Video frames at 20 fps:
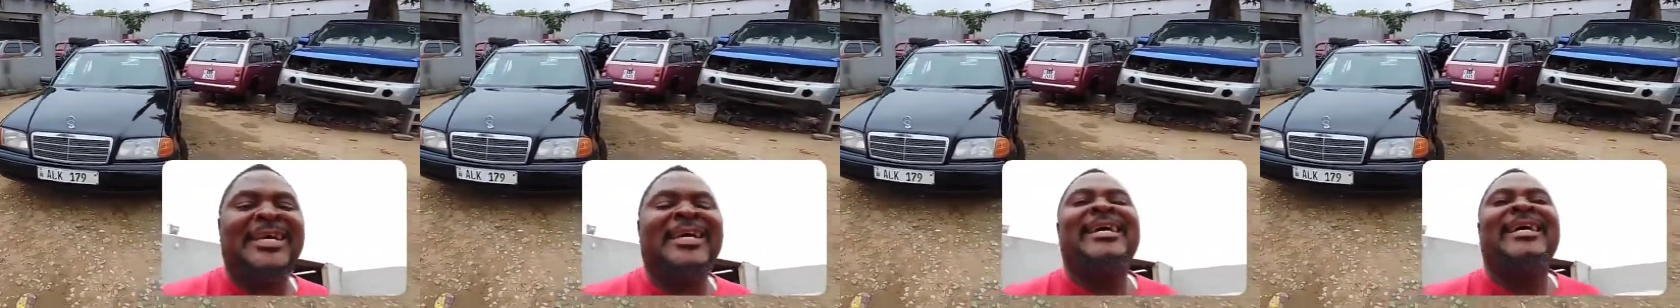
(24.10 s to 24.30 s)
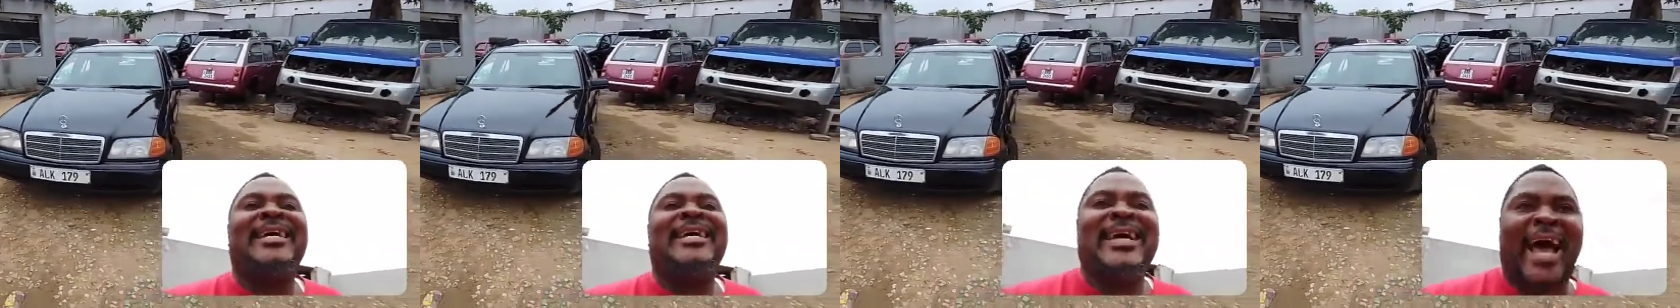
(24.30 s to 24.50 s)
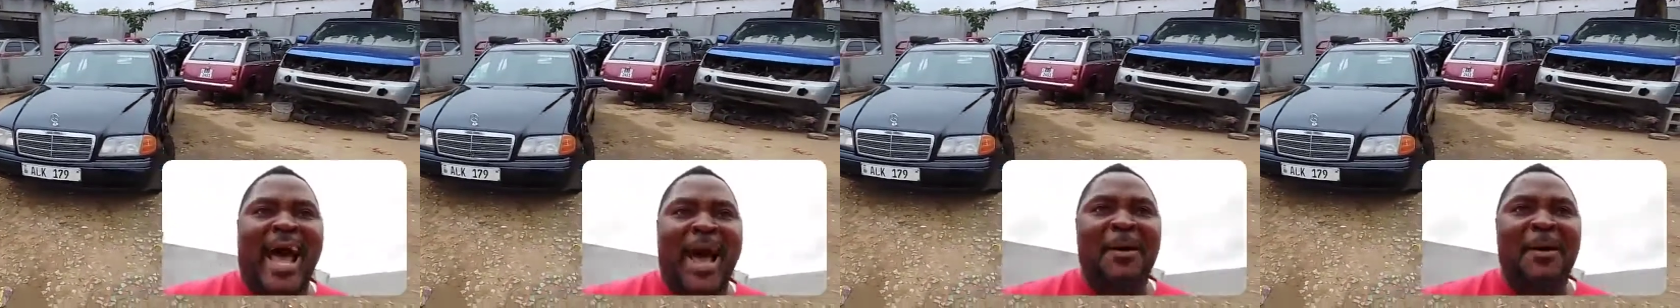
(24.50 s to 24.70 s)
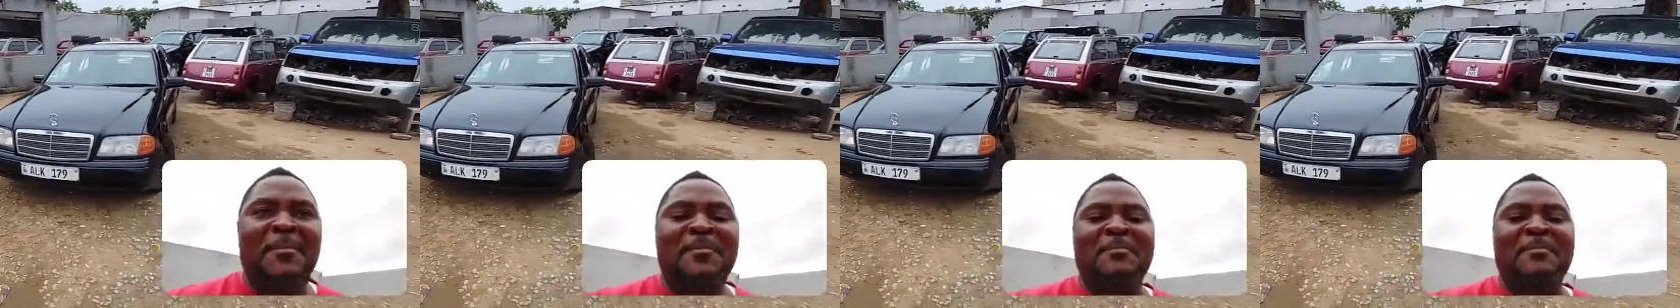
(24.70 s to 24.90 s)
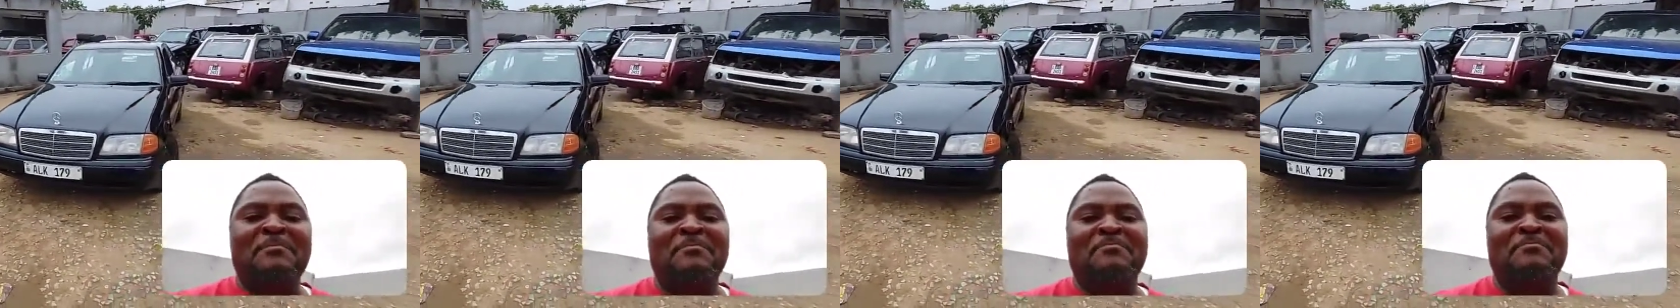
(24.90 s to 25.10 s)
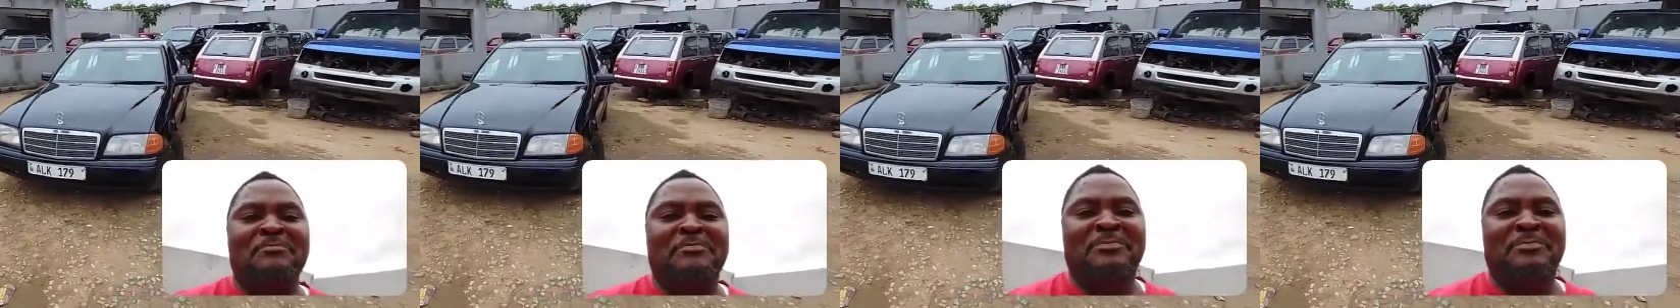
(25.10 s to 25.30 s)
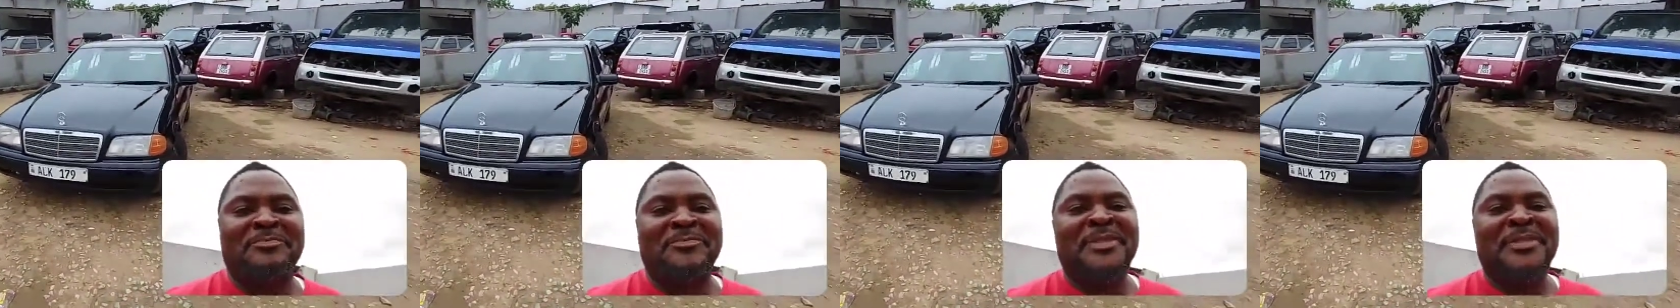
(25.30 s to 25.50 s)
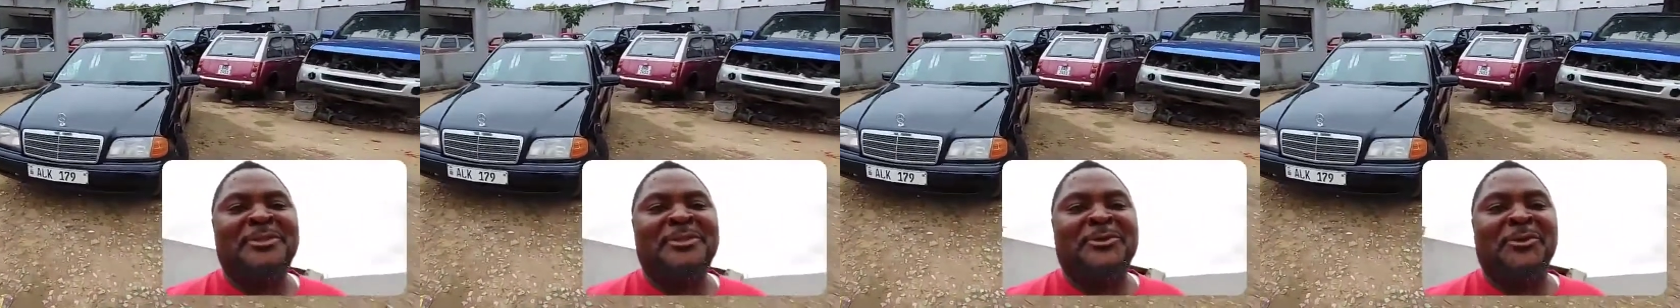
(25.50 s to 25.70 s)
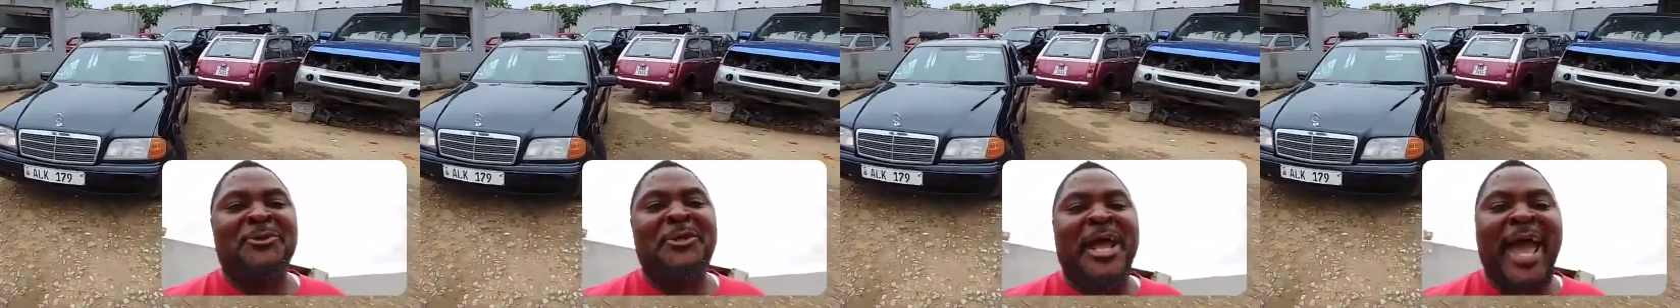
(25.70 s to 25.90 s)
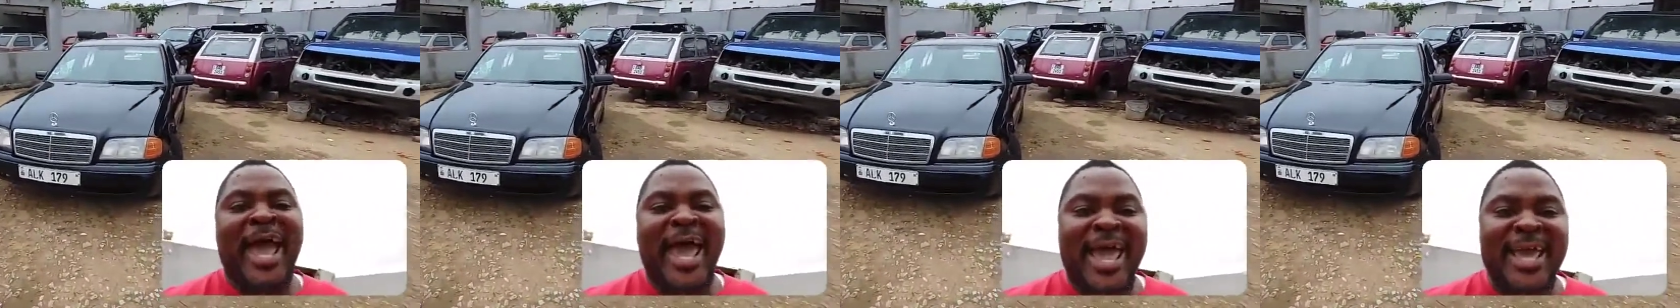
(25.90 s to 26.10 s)
Come!
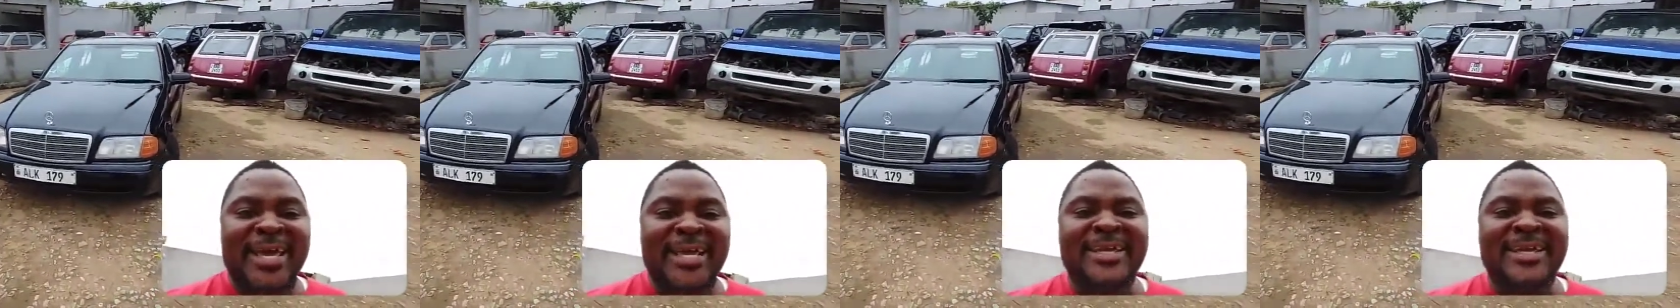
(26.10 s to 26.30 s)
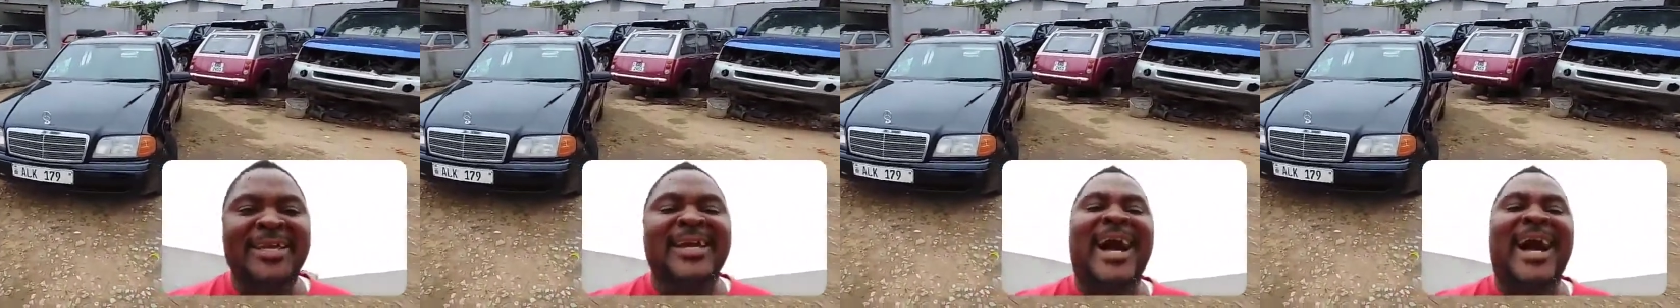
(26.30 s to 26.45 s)
Today,